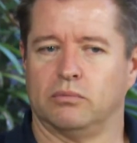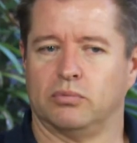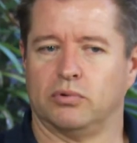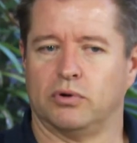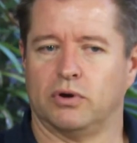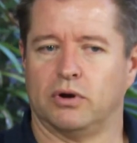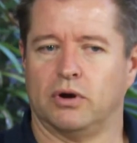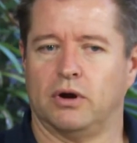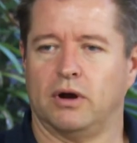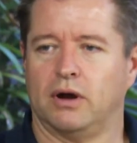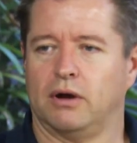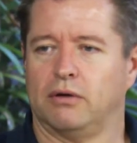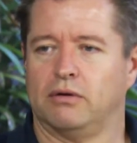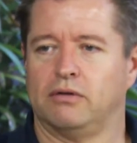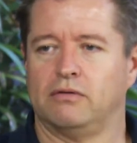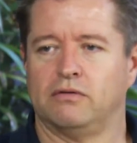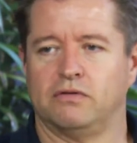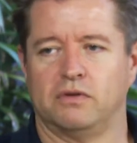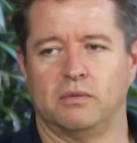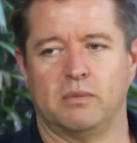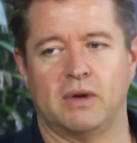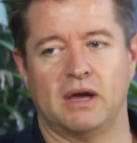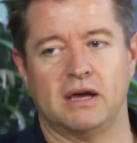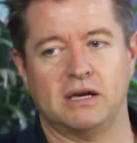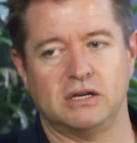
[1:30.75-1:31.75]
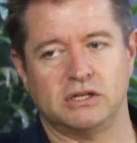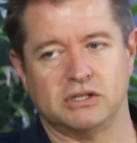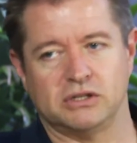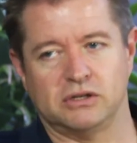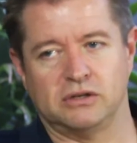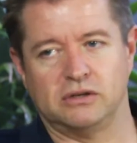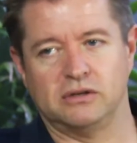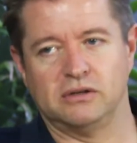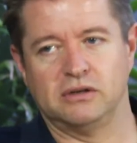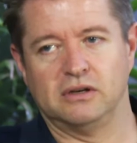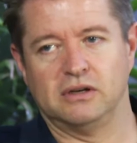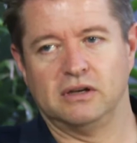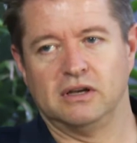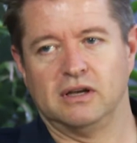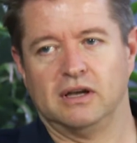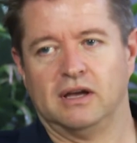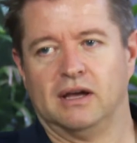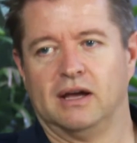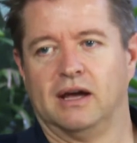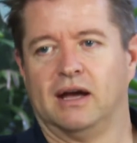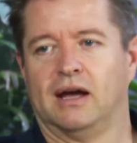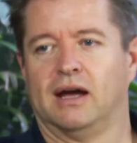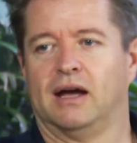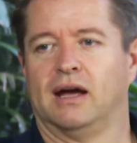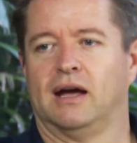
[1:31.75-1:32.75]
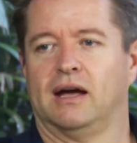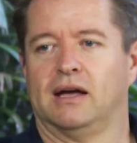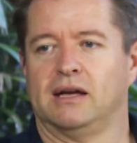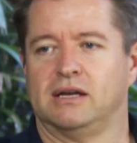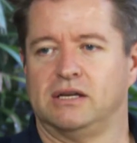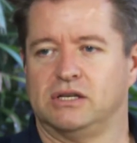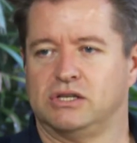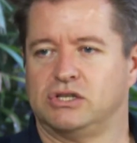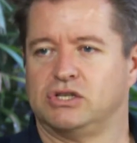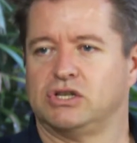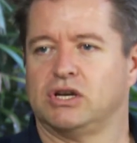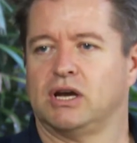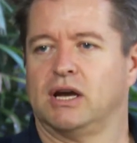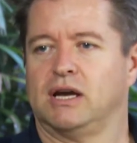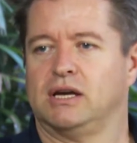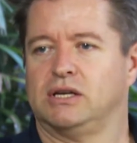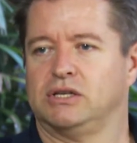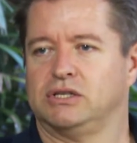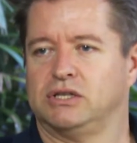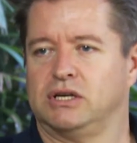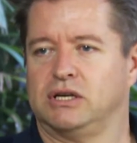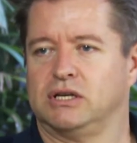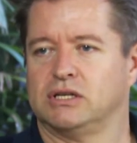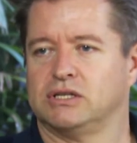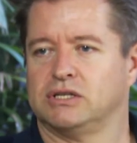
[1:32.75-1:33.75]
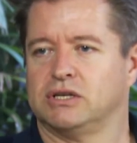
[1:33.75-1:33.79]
prior information is changing.